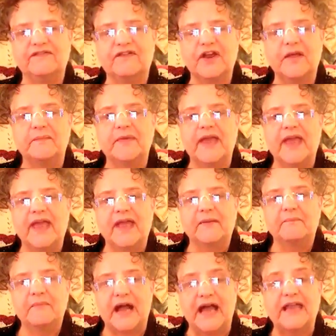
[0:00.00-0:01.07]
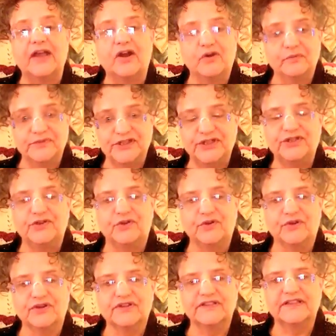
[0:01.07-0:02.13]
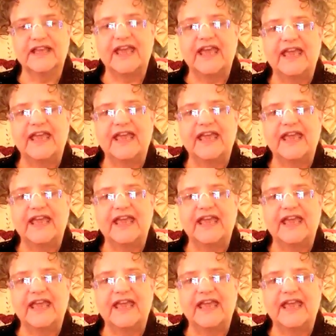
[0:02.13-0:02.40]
from my home to yours,